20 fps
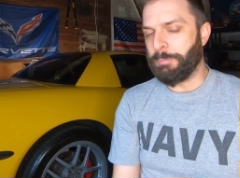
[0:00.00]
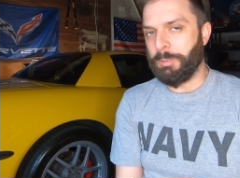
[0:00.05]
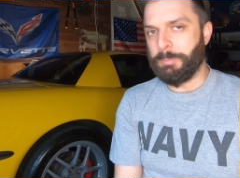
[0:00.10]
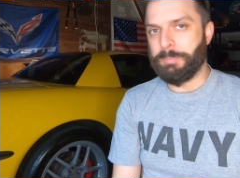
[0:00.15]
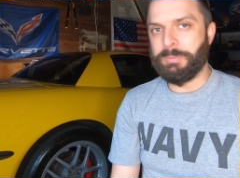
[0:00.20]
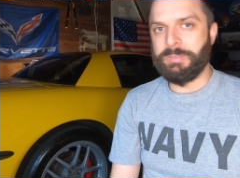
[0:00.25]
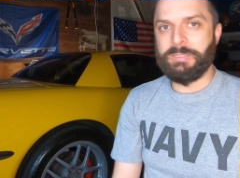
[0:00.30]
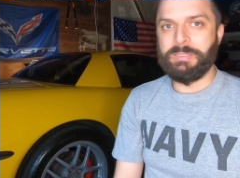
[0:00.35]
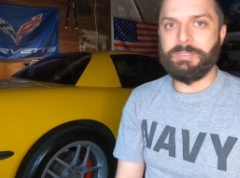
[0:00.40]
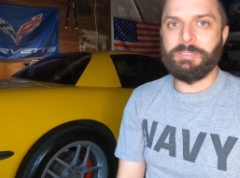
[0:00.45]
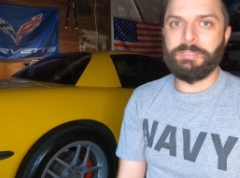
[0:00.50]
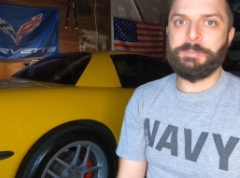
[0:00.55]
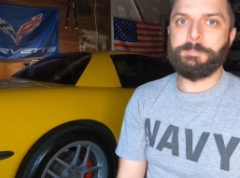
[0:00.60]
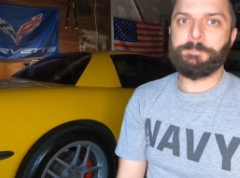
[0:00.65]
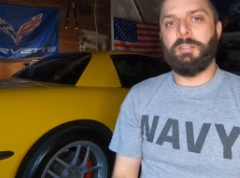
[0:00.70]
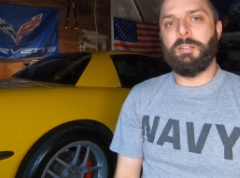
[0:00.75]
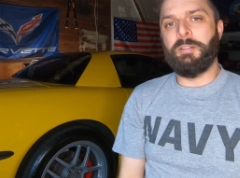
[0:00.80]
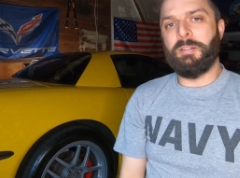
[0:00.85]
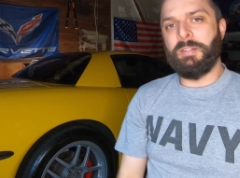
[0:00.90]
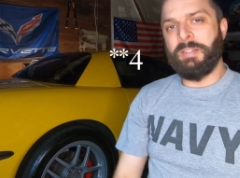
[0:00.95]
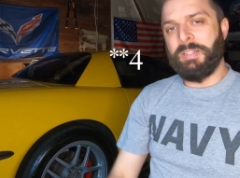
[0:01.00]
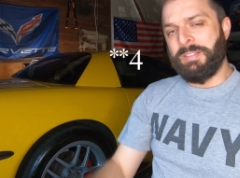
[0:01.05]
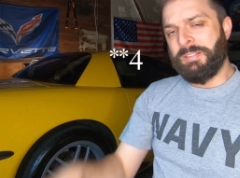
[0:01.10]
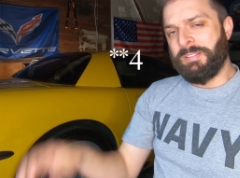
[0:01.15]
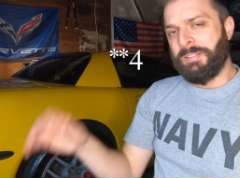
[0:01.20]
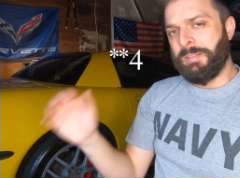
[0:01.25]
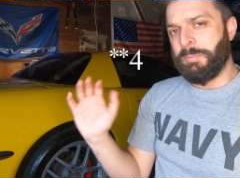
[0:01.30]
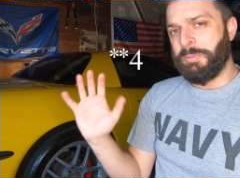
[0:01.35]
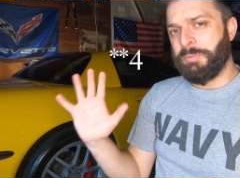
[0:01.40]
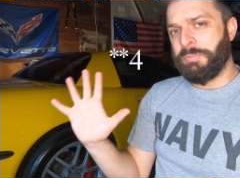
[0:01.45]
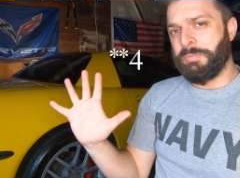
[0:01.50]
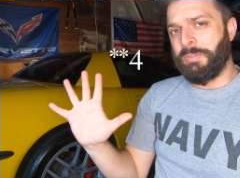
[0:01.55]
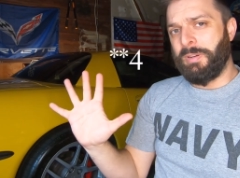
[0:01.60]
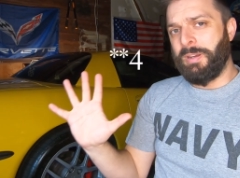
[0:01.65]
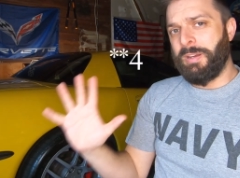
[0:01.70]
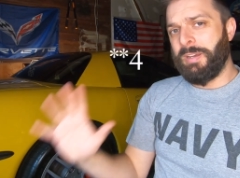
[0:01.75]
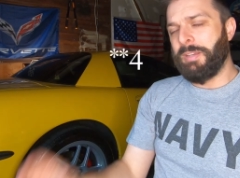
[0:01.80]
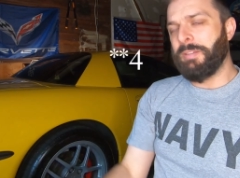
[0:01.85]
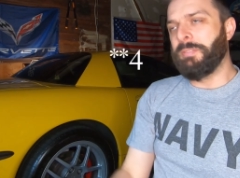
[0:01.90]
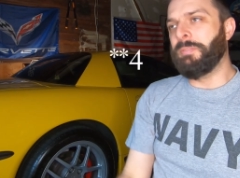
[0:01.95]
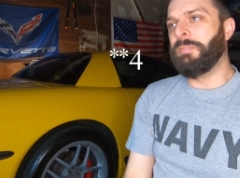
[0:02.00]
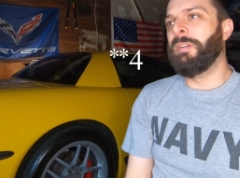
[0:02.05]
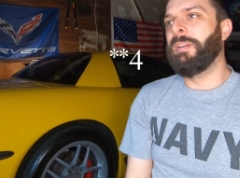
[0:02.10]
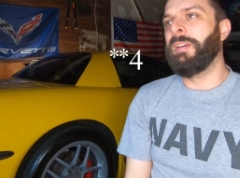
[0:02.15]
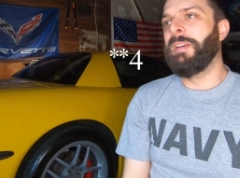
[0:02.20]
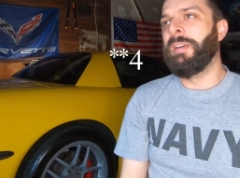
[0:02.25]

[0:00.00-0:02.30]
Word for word: purposes. All right, number five.